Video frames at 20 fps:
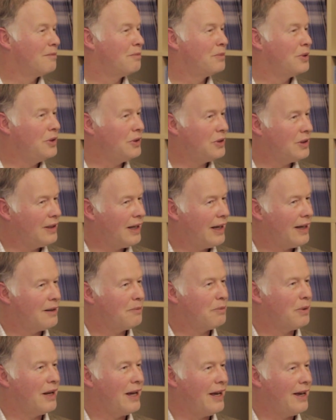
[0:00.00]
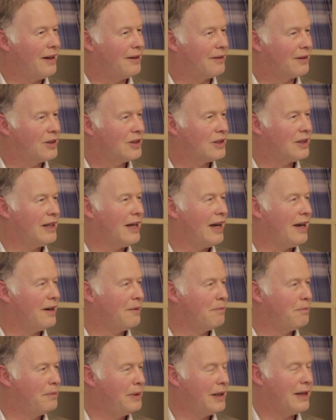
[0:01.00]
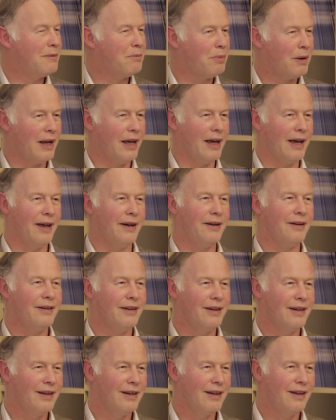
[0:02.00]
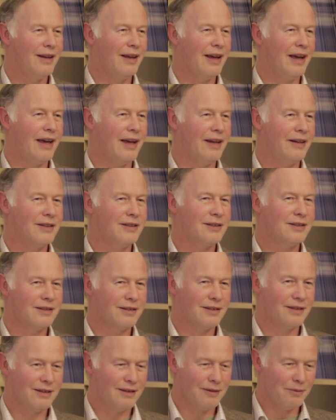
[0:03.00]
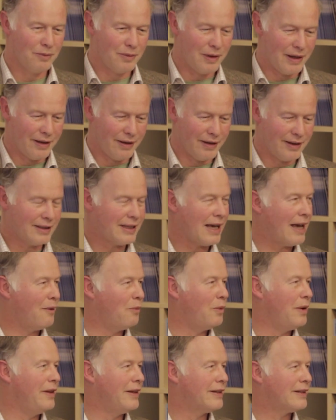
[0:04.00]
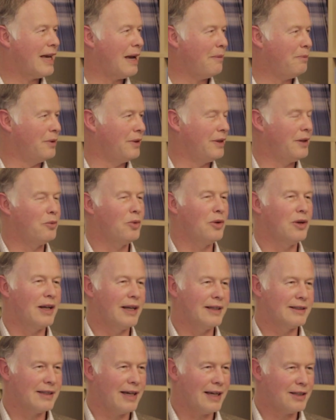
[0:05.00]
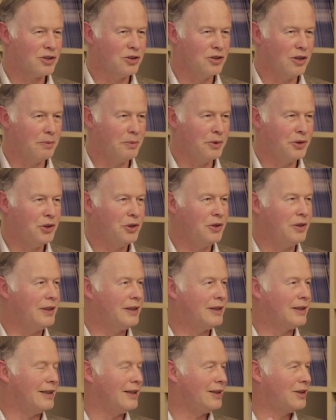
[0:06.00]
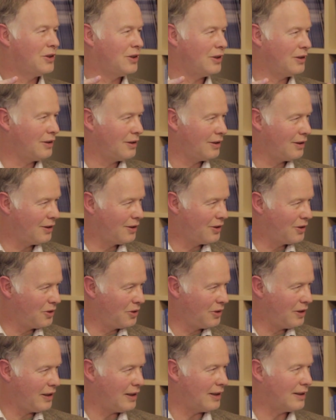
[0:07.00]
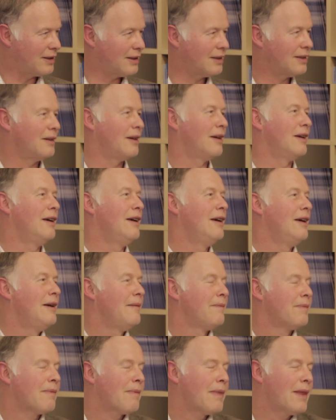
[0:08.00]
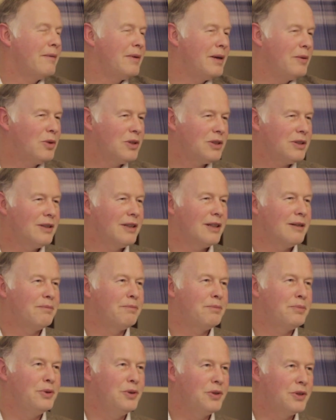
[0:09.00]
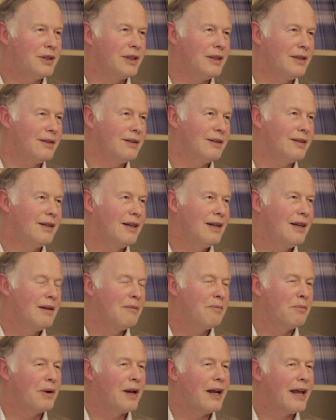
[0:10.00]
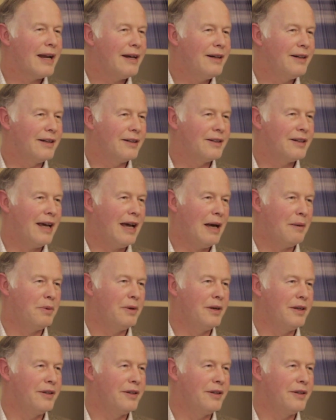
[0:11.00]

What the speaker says: Putin had a plan, because he had a big plan, and when this happened, he realized that's an opportunity to do this. But it wasn't that Putin planned it to happen